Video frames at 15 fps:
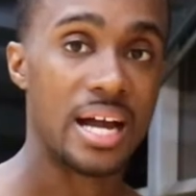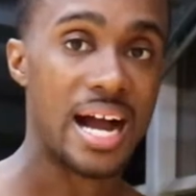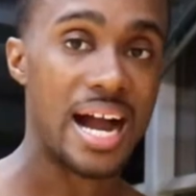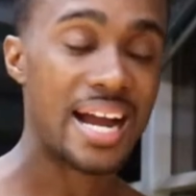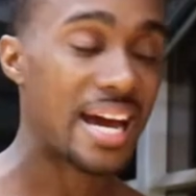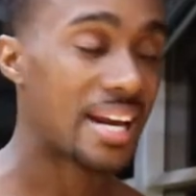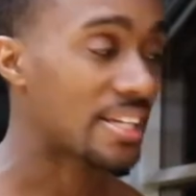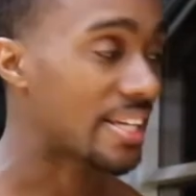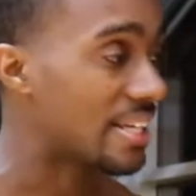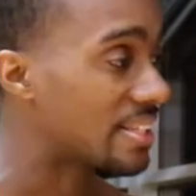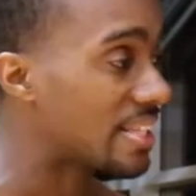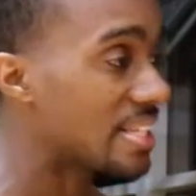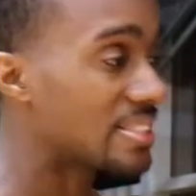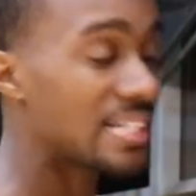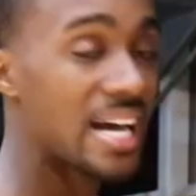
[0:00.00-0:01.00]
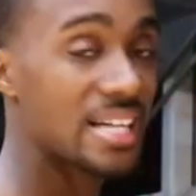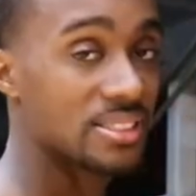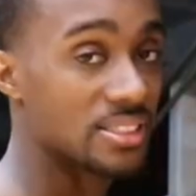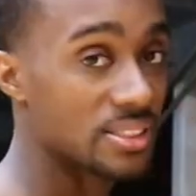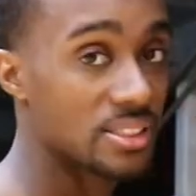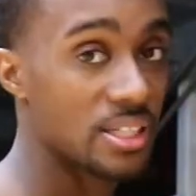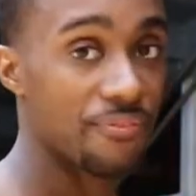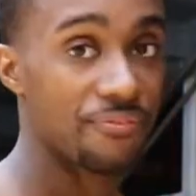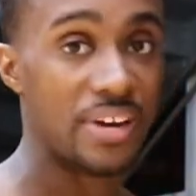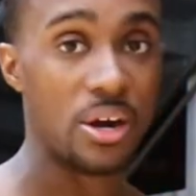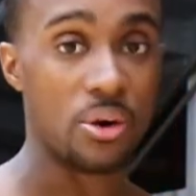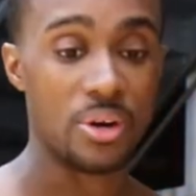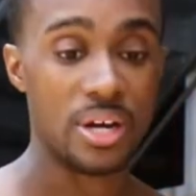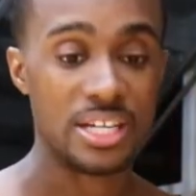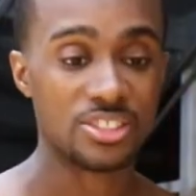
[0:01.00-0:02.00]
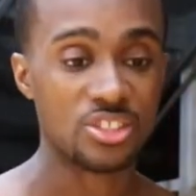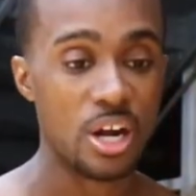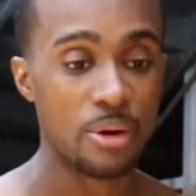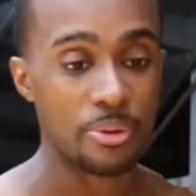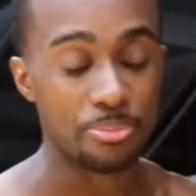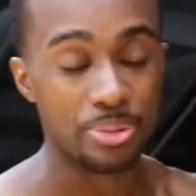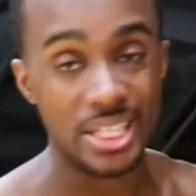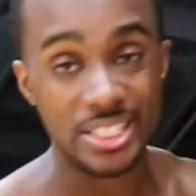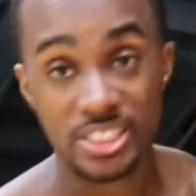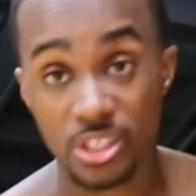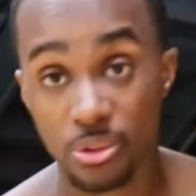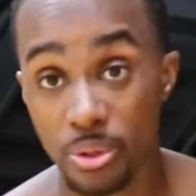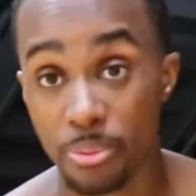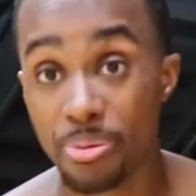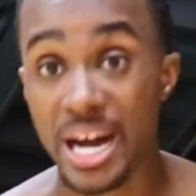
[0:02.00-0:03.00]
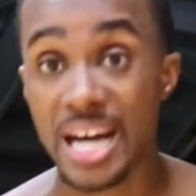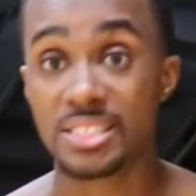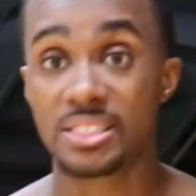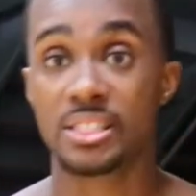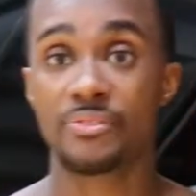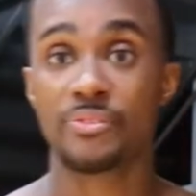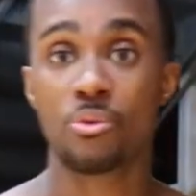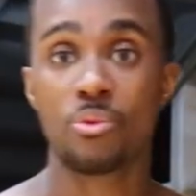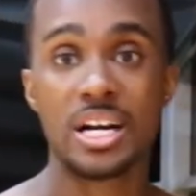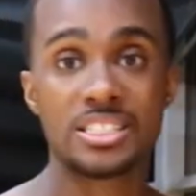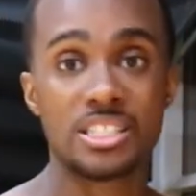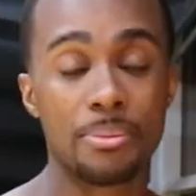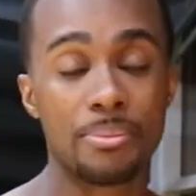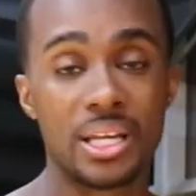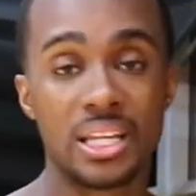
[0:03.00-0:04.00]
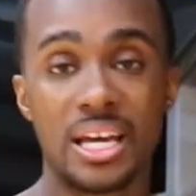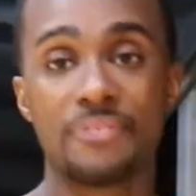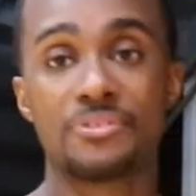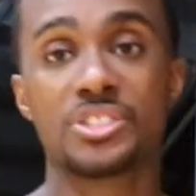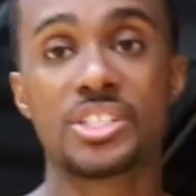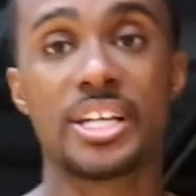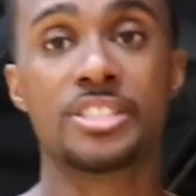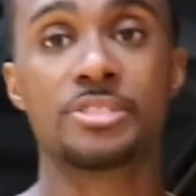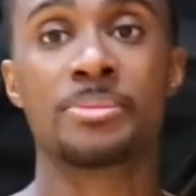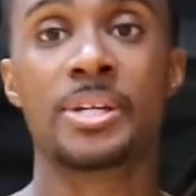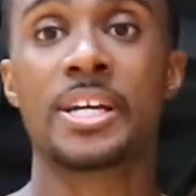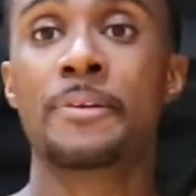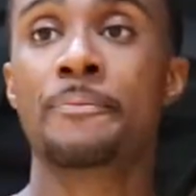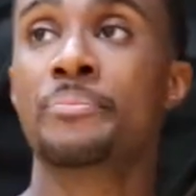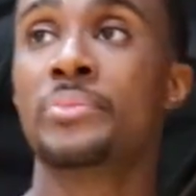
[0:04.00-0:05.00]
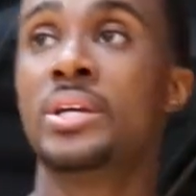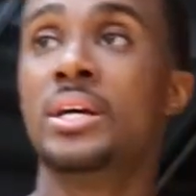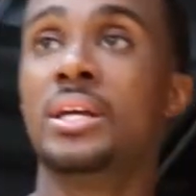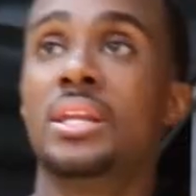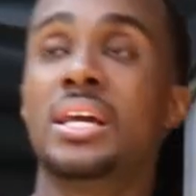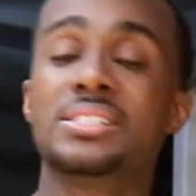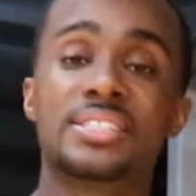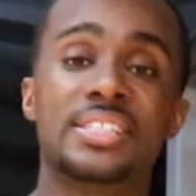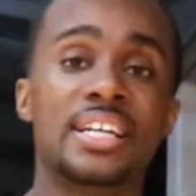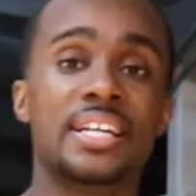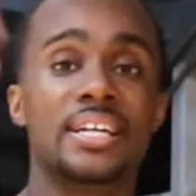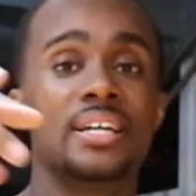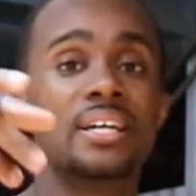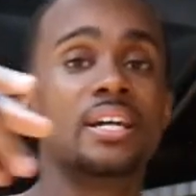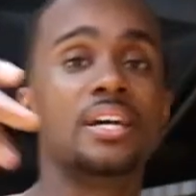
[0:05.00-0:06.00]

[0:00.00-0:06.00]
I gotta get that toxic stuff out, start replacing it with positive, and watch how my life changed, man. Let's get it.